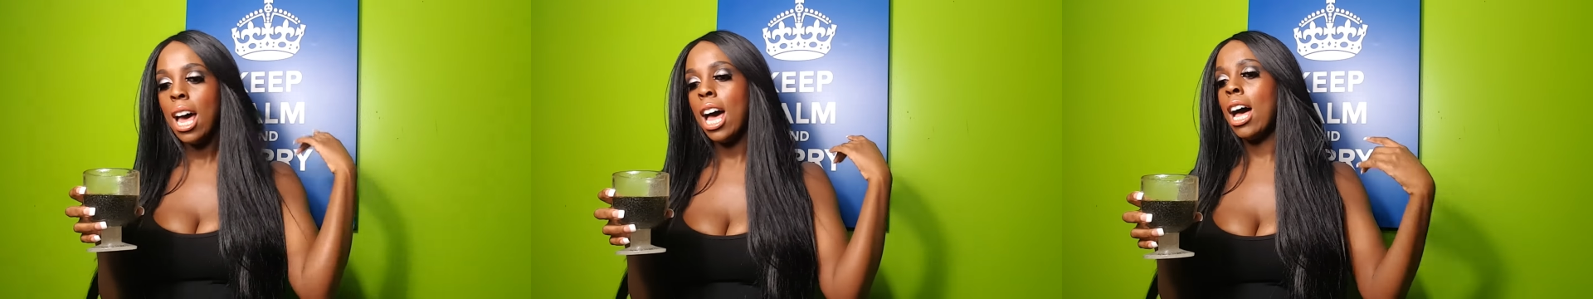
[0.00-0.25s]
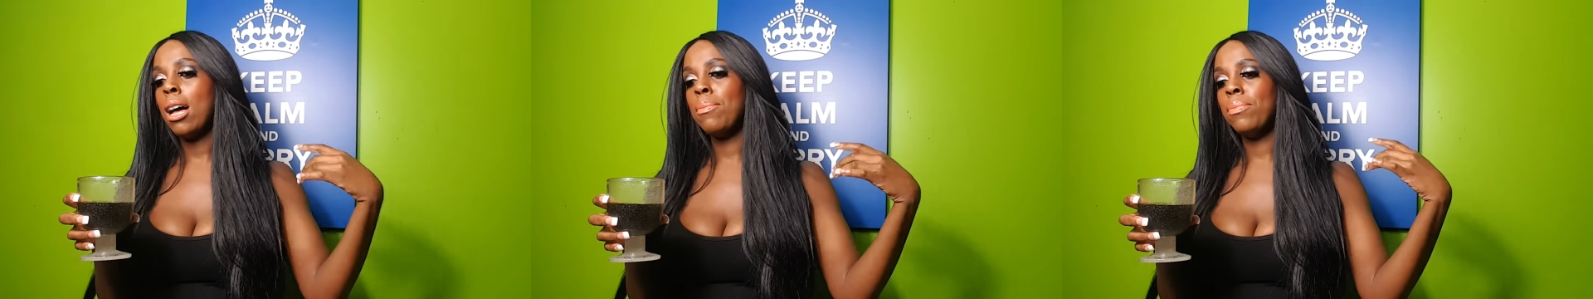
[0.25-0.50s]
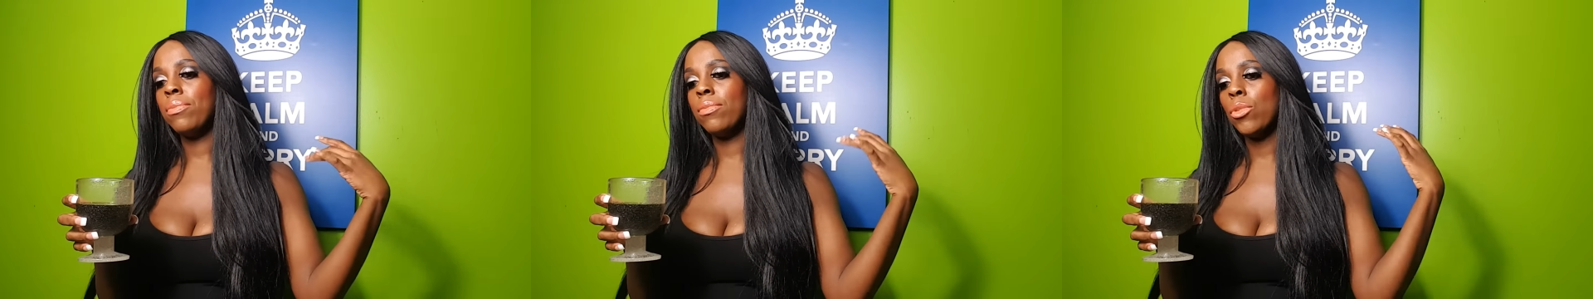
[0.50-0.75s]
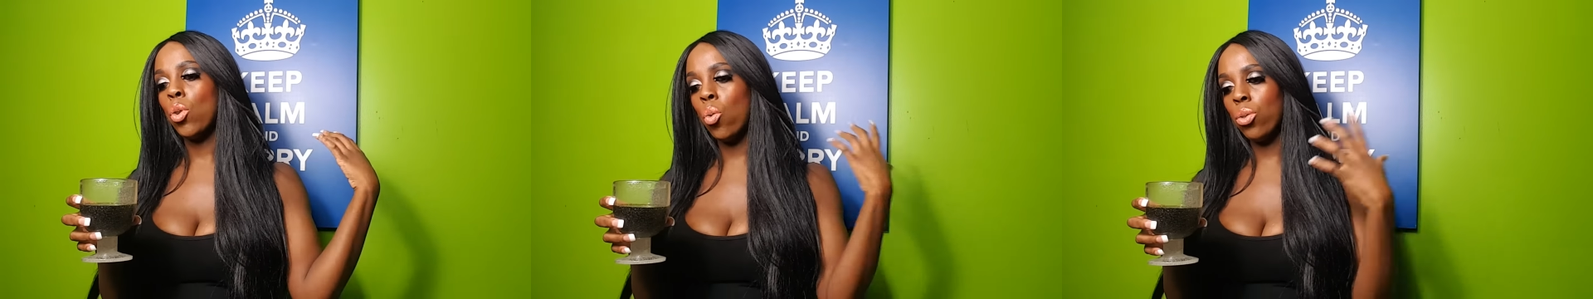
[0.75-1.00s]

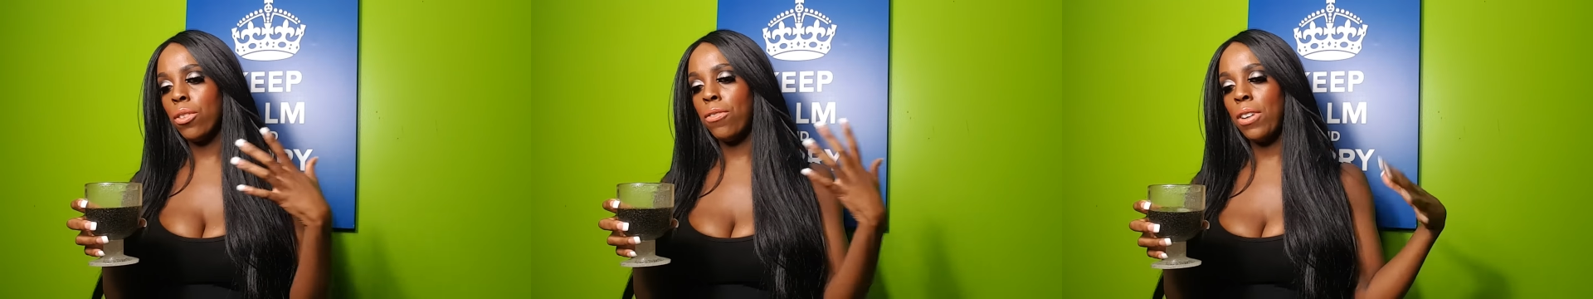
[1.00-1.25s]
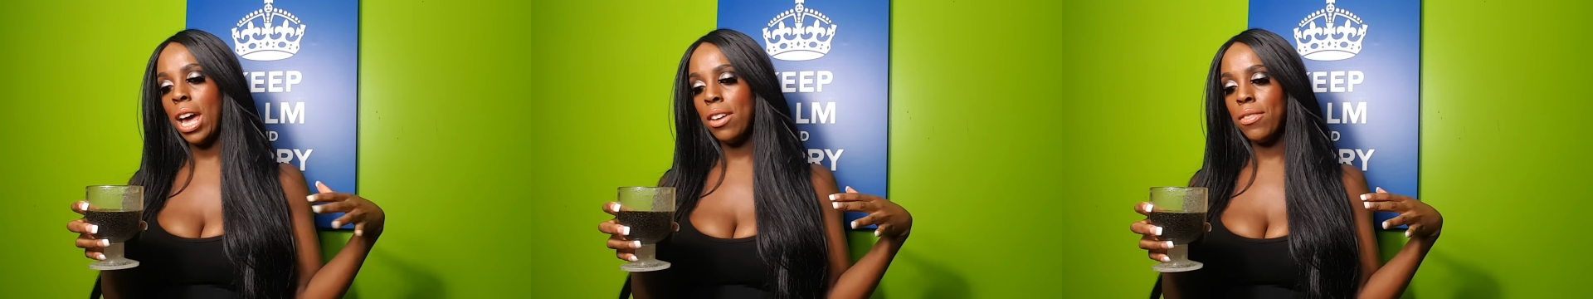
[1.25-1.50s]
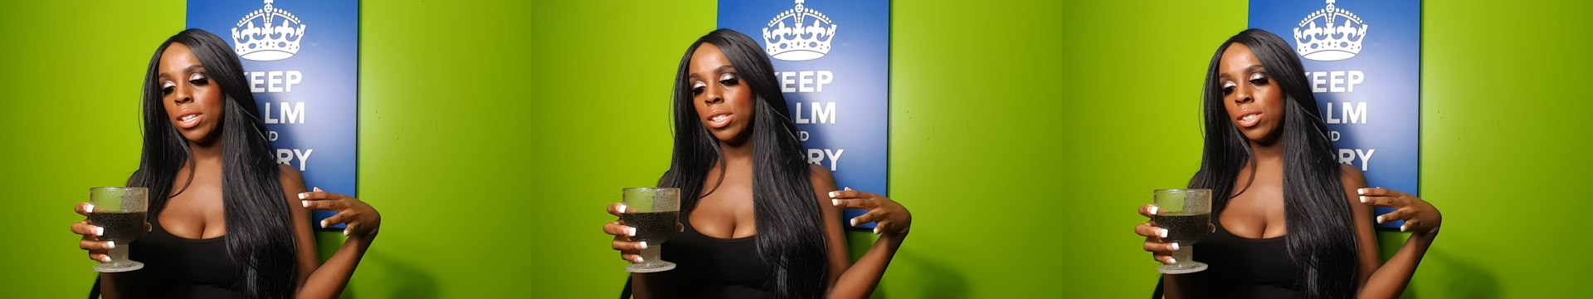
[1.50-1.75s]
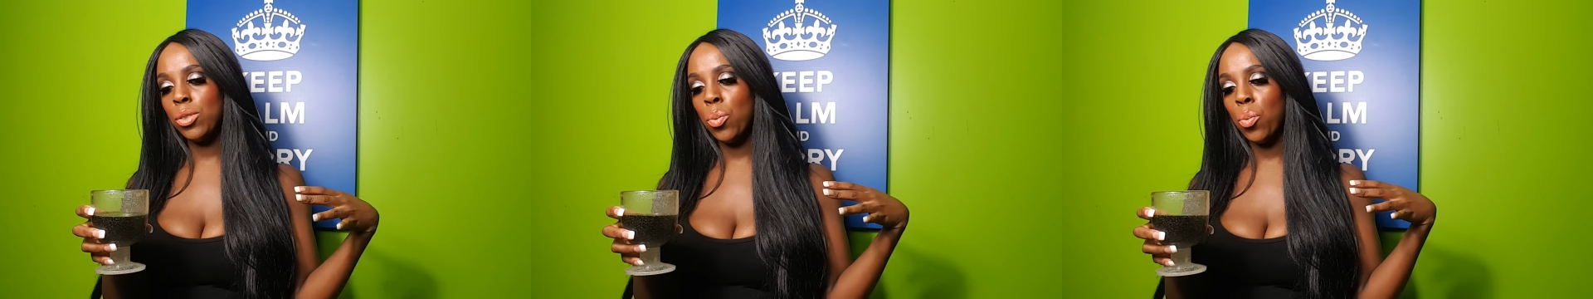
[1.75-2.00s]
all the
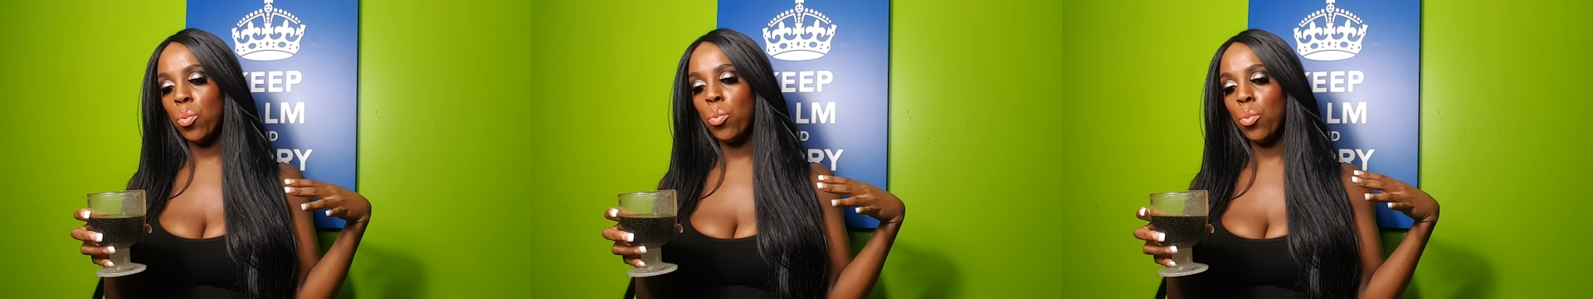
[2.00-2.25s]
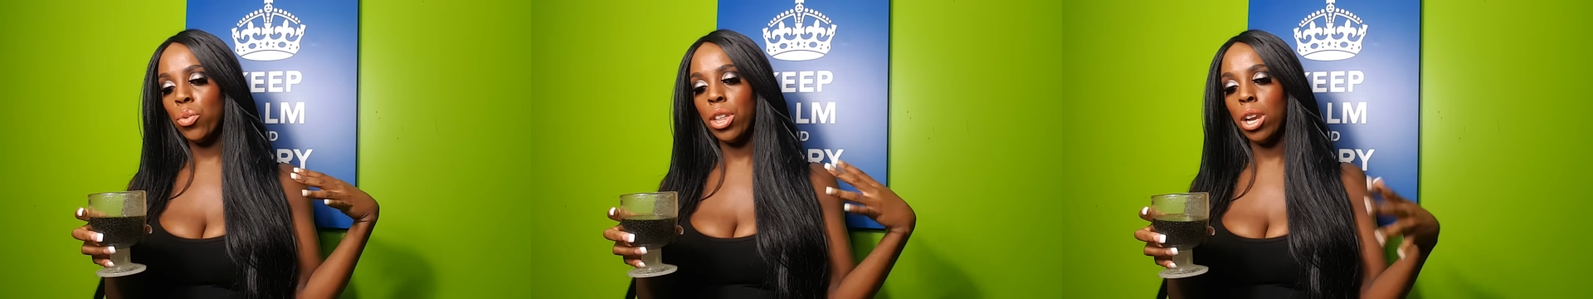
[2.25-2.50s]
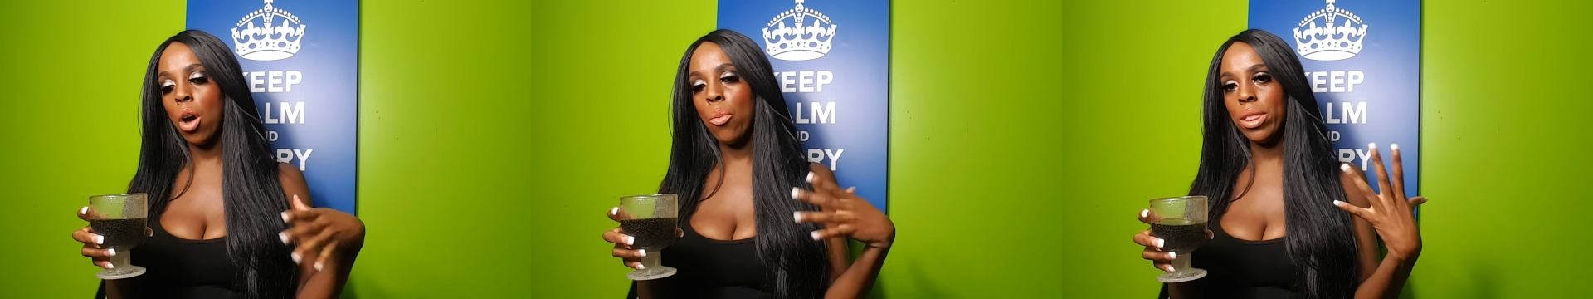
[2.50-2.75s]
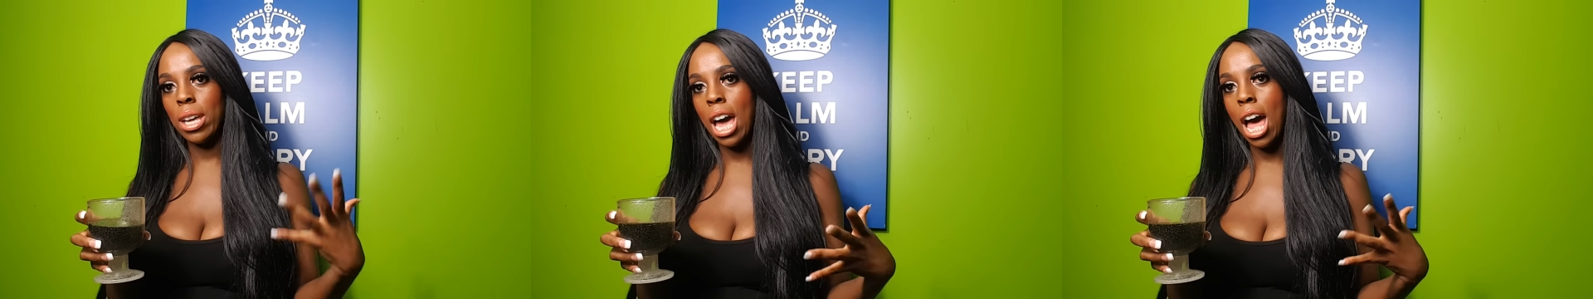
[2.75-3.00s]
flavors the
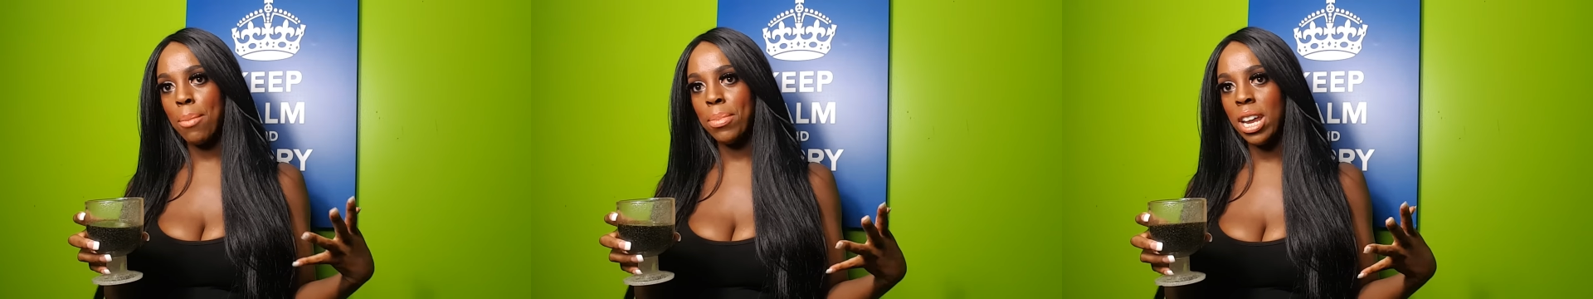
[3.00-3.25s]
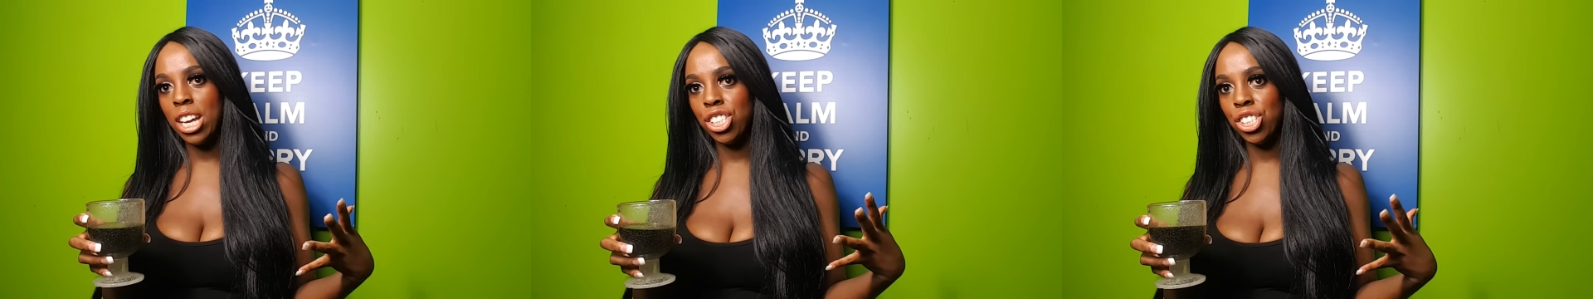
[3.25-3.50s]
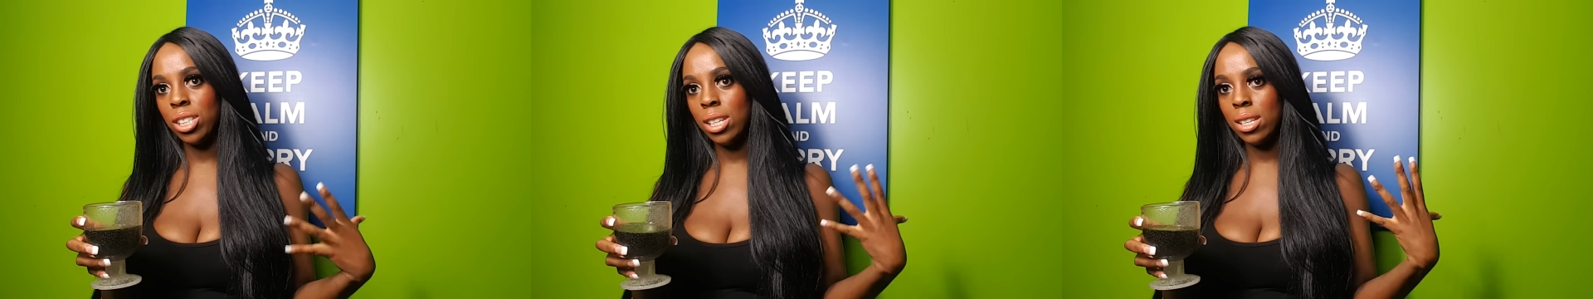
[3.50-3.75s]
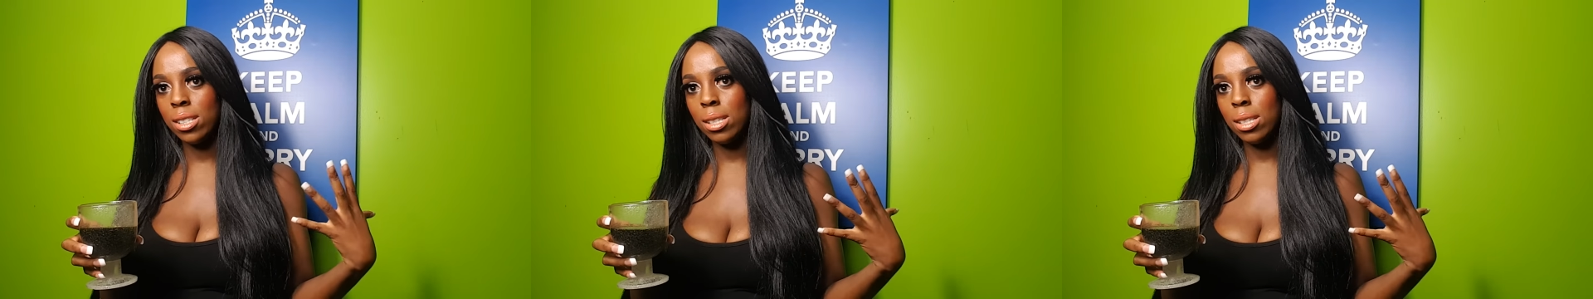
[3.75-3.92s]
lower the carbonation is.